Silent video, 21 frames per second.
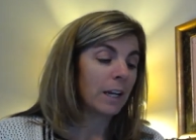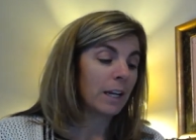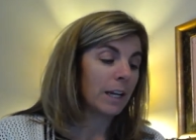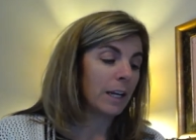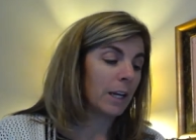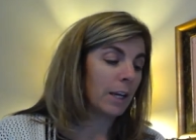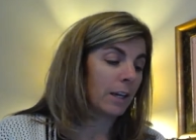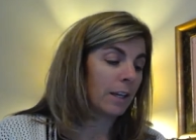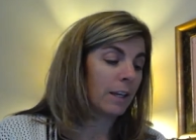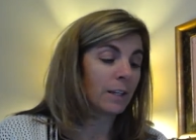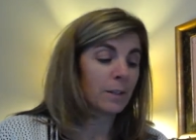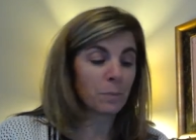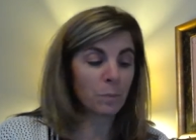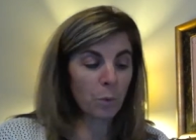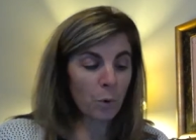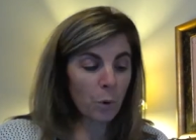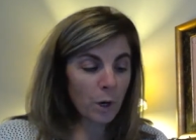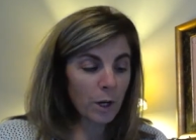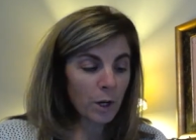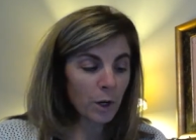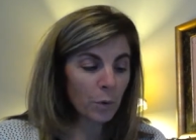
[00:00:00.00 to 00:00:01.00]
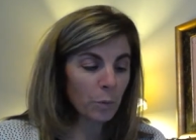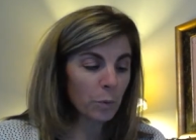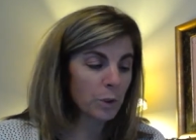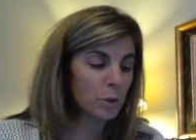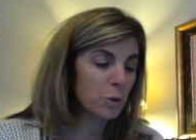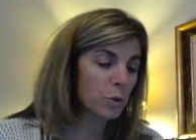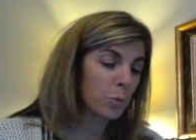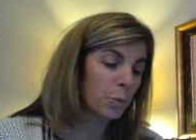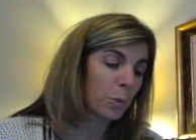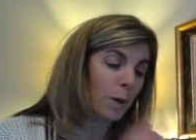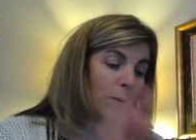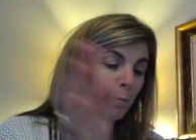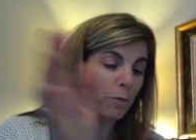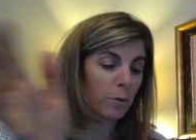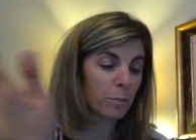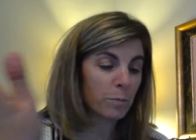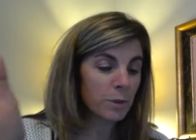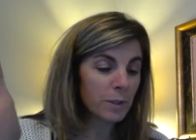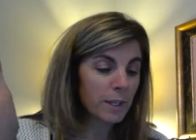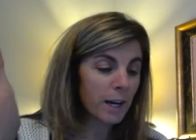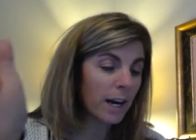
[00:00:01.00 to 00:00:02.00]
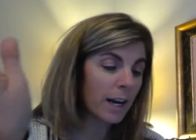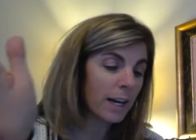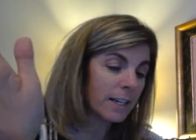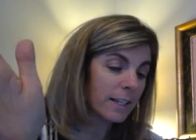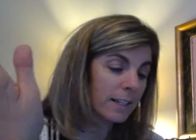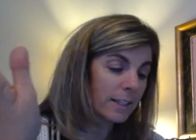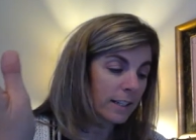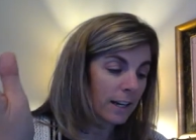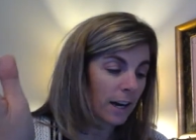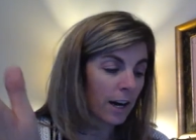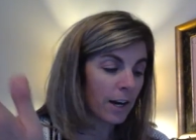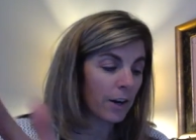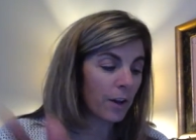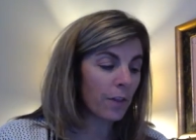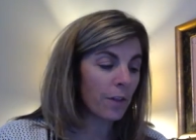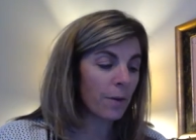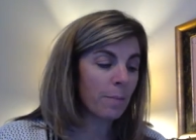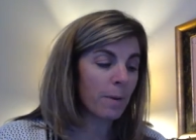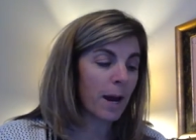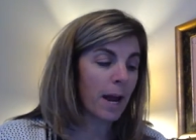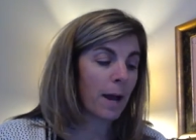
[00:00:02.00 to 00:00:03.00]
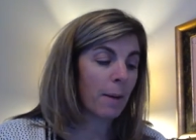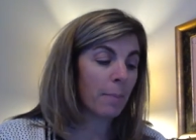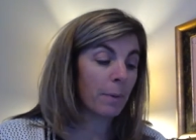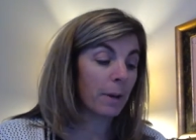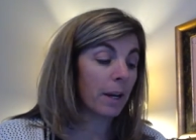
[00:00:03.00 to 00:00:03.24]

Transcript: He, his pointer would sweep from side to side on the map,